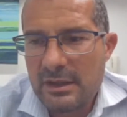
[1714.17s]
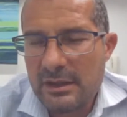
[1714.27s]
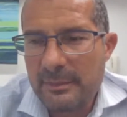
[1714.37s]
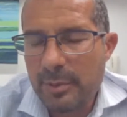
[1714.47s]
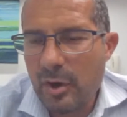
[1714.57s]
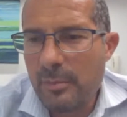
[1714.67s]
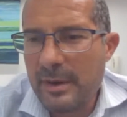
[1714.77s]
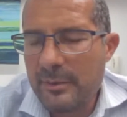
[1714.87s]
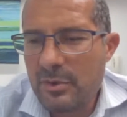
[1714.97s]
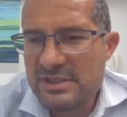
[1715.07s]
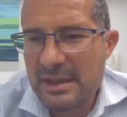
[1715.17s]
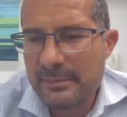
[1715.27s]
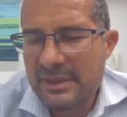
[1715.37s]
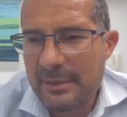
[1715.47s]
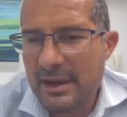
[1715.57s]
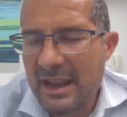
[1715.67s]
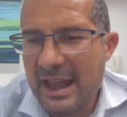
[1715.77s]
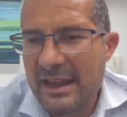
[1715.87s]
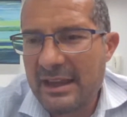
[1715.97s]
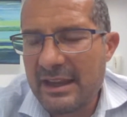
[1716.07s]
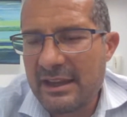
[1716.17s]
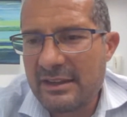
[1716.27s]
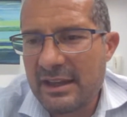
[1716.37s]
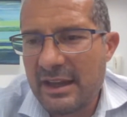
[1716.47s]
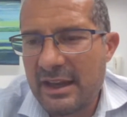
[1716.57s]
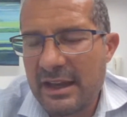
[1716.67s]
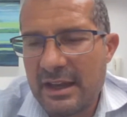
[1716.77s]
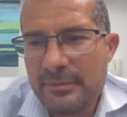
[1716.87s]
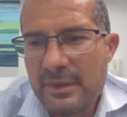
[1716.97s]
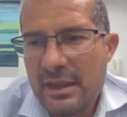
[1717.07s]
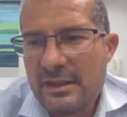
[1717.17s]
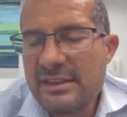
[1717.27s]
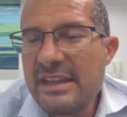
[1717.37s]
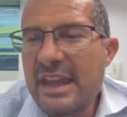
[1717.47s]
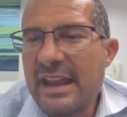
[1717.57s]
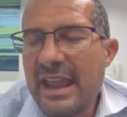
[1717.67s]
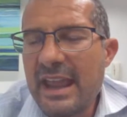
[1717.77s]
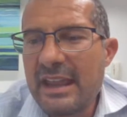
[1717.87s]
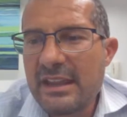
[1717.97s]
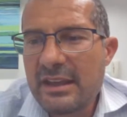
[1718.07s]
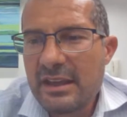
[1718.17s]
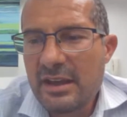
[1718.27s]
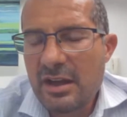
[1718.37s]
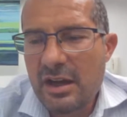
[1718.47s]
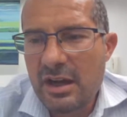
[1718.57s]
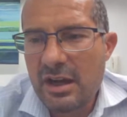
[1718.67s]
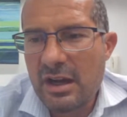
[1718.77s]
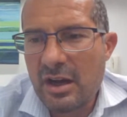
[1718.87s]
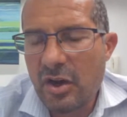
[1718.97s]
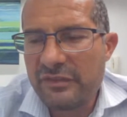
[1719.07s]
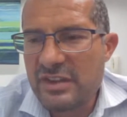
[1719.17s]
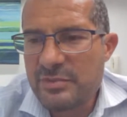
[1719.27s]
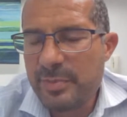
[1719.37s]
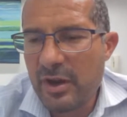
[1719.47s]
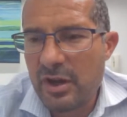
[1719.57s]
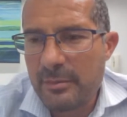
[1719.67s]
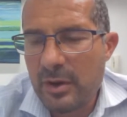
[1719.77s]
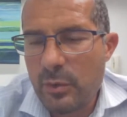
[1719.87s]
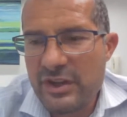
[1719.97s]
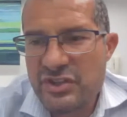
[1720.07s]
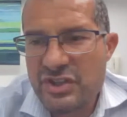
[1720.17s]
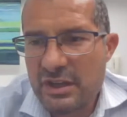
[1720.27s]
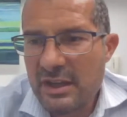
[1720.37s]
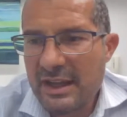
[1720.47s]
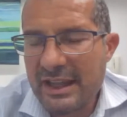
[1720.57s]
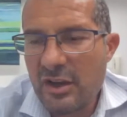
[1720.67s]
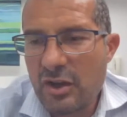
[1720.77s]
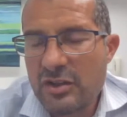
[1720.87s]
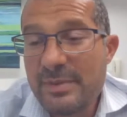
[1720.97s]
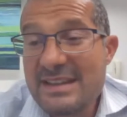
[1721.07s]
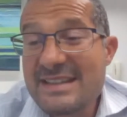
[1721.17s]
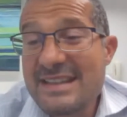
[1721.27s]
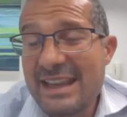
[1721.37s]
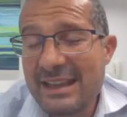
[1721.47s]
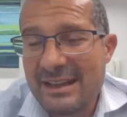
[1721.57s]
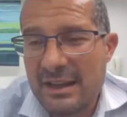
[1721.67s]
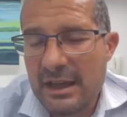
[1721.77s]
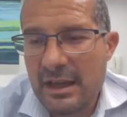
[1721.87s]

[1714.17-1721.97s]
the problem could sometimes lie in the DNA of the sperm, which cannot be seen